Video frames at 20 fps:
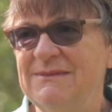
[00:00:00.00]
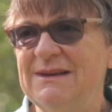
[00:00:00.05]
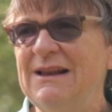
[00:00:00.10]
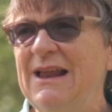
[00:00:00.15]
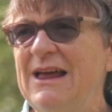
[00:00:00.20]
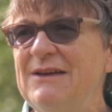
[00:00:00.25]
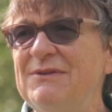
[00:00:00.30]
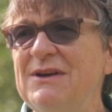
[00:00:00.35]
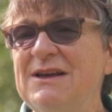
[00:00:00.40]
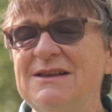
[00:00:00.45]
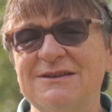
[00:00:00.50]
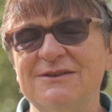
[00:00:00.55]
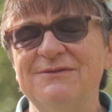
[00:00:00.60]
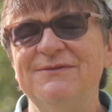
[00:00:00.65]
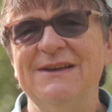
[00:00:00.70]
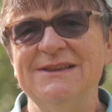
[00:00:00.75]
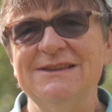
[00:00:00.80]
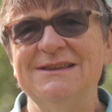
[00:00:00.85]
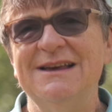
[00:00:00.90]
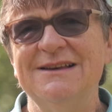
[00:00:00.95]
Claver is a
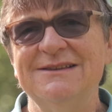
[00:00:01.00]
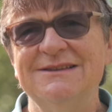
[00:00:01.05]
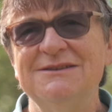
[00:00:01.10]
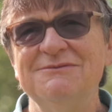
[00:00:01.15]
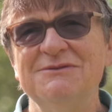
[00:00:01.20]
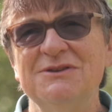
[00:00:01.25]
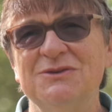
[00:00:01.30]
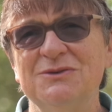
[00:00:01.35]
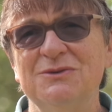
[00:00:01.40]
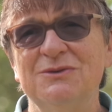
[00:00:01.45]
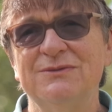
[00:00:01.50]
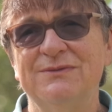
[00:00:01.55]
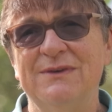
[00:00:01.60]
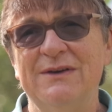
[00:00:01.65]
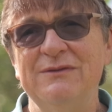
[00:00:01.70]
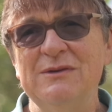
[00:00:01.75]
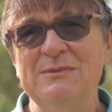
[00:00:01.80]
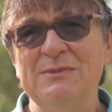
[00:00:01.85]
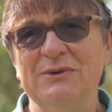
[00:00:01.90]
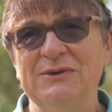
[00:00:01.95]
fantastic resource for
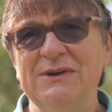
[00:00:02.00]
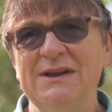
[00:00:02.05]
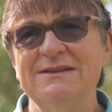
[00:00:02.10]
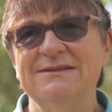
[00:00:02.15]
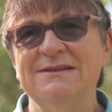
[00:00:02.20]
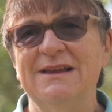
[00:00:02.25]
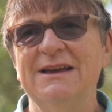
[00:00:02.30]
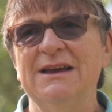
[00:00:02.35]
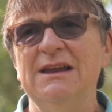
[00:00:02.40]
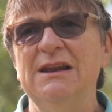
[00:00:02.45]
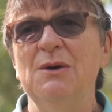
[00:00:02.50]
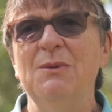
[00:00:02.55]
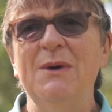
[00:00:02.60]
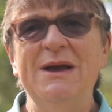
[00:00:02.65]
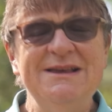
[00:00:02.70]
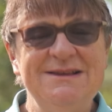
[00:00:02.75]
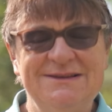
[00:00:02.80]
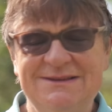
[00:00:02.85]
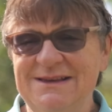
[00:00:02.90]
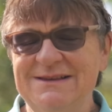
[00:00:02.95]
everybody. It's like an
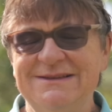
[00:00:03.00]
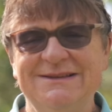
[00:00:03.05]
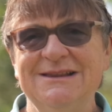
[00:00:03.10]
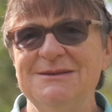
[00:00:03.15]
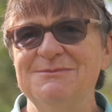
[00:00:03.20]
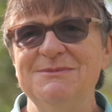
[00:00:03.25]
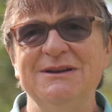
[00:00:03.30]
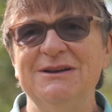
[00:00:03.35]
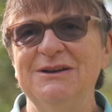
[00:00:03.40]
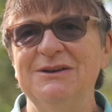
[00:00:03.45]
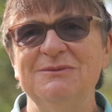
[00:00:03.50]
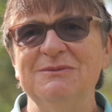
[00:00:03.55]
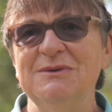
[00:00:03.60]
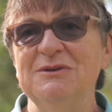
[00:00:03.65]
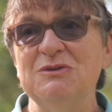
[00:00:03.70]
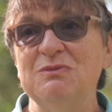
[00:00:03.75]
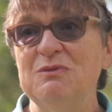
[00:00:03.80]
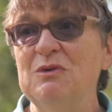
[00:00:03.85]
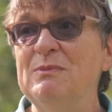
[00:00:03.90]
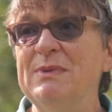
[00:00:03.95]
oasis in the middle,
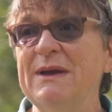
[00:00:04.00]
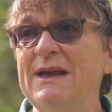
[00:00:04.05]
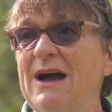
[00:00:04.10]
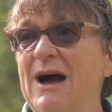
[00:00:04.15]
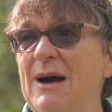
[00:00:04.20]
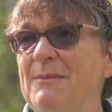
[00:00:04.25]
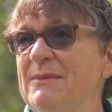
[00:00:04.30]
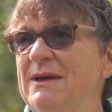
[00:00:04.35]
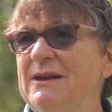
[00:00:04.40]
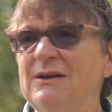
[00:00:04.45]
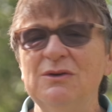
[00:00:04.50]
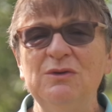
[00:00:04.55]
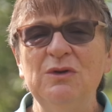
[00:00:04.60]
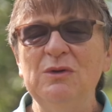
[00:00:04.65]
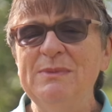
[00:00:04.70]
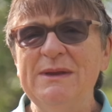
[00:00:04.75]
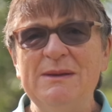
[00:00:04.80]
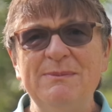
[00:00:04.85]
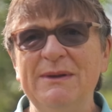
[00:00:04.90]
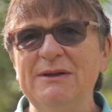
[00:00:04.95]
which will become, it'll
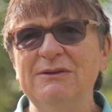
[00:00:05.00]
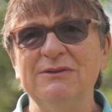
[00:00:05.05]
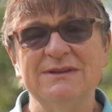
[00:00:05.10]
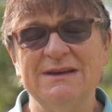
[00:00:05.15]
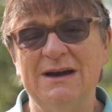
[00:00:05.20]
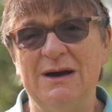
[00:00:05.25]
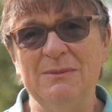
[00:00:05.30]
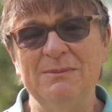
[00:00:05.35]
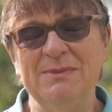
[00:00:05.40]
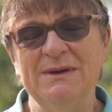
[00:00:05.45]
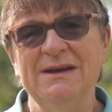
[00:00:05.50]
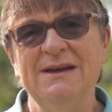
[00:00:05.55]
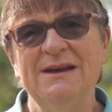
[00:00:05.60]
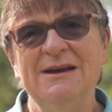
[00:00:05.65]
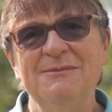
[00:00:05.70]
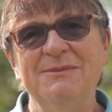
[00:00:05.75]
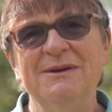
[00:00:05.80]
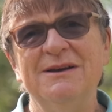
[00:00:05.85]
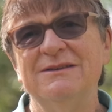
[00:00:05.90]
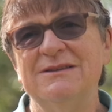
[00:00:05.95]
all be built up
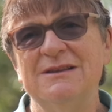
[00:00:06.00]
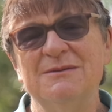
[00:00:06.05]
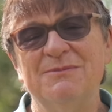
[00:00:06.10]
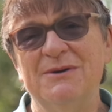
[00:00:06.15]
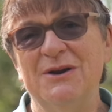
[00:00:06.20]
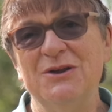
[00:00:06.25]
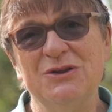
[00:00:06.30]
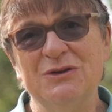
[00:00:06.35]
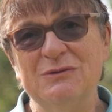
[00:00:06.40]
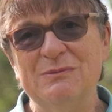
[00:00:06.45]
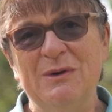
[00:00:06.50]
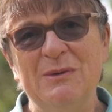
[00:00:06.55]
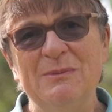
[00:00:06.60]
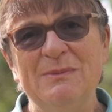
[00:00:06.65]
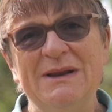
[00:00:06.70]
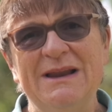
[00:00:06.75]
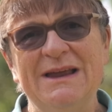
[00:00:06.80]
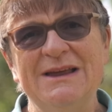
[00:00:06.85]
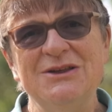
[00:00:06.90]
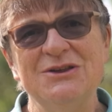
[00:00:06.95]
because of the pressure of
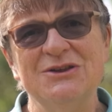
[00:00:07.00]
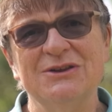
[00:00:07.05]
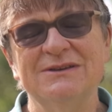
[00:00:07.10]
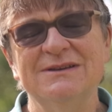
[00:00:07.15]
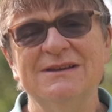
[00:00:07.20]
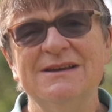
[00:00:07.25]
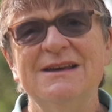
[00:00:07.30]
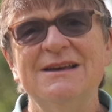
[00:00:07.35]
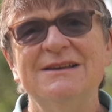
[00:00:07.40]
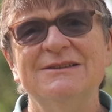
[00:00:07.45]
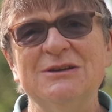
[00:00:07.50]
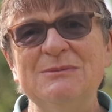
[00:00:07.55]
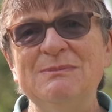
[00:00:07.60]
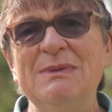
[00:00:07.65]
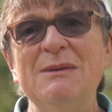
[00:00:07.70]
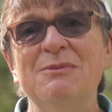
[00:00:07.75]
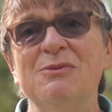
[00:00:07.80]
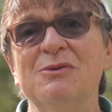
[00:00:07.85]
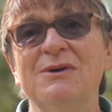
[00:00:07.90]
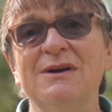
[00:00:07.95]
population. So
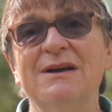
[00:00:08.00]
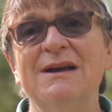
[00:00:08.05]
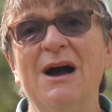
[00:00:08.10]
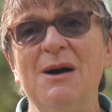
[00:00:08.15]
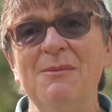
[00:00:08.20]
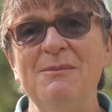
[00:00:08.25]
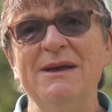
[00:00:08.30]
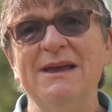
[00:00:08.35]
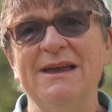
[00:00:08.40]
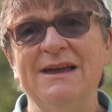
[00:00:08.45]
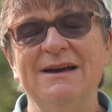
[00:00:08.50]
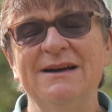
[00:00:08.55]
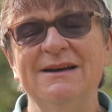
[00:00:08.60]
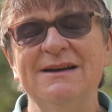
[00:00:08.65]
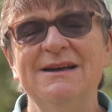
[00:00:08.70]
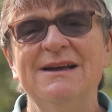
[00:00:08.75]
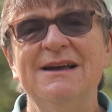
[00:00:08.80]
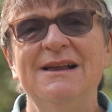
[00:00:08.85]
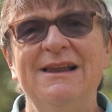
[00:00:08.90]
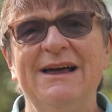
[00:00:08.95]
people can come here
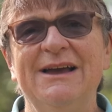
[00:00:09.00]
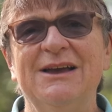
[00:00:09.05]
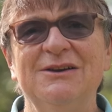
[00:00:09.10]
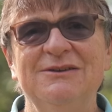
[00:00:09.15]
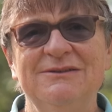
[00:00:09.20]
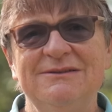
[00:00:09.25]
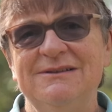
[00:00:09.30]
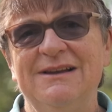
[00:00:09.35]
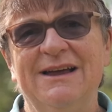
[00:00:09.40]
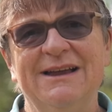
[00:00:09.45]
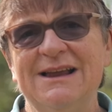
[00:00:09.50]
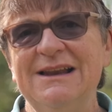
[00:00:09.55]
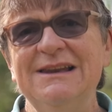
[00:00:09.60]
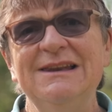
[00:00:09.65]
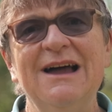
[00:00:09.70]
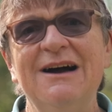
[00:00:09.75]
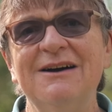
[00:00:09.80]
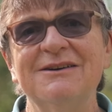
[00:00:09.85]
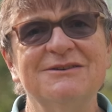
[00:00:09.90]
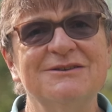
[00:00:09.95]
like, a like a
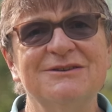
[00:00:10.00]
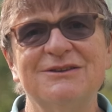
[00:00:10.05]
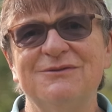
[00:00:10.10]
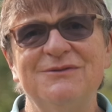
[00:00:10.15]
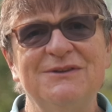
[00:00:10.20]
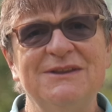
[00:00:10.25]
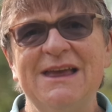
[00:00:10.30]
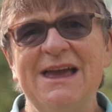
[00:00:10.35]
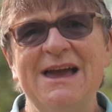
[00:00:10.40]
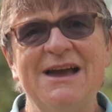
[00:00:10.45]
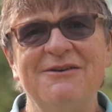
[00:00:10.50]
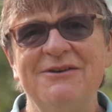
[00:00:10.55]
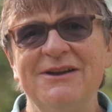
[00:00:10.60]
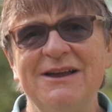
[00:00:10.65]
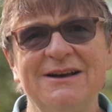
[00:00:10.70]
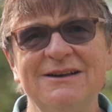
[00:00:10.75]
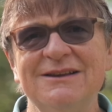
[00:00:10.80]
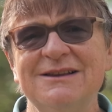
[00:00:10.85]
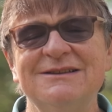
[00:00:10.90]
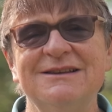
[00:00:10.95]
lungs for the
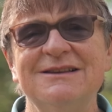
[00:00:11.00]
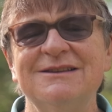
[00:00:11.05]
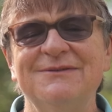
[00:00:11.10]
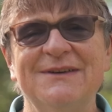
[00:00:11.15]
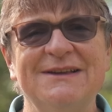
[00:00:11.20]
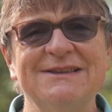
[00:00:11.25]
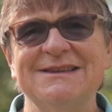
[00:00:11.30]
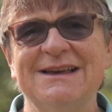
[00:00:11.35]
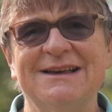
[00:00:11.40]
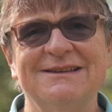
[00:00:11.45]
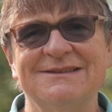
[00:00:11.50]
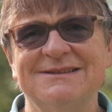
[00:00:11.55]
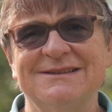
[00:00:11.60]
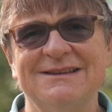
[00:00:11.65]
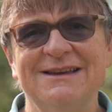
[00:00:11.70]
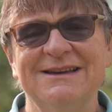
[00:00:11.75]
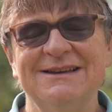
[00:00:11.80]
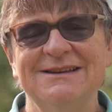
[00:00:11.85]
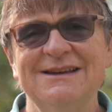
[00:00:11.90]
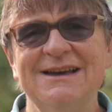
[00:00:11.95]
area. It is
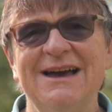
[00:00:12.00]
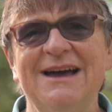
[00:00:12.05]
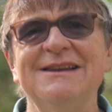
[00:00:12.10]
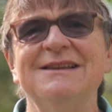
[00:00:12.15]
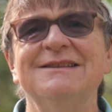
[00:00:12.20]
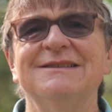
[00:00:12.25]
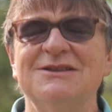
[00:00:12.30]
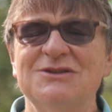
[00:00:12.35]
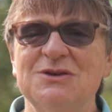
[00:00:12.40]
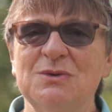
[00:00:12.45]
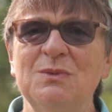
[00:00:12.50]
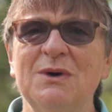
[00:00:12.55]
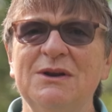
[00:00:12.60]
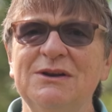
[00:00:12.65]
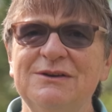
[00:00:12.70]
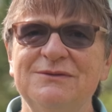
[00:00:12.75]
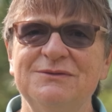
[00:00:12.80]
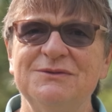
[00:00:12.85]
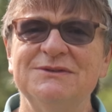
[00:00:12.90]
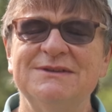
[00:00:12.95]
fantastic and it's such a
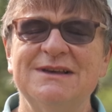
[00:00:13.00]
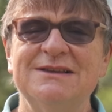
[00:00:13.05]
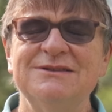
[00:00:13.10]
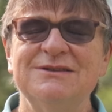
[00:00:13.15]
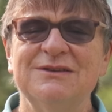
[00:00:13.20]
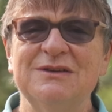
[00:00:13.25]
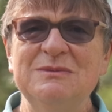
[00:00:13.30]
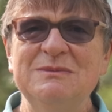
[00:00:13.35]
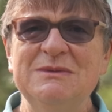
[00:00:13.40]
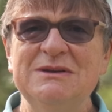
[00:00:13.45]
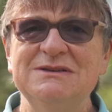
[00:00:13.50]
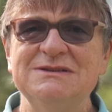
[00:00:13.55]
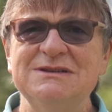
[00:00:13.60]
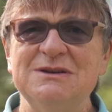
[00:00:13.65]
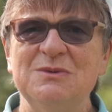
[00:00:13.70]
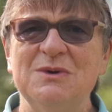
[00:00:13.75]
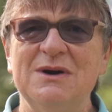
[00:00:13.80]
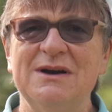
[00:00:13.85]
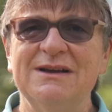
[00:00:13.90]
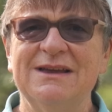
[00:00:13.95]
wonderful sense of
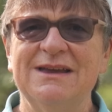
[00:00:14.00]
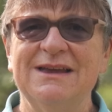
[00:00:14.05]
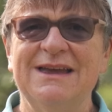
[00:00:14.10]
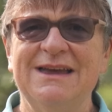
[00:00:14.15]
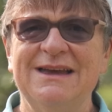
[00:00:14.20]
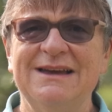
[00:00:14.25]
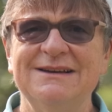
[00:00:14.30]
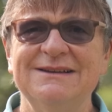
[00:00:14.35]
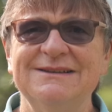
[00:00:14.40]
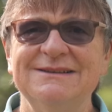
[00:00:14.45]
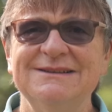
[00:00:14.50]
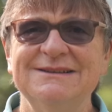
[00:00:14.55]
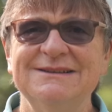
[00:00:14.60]
community working here.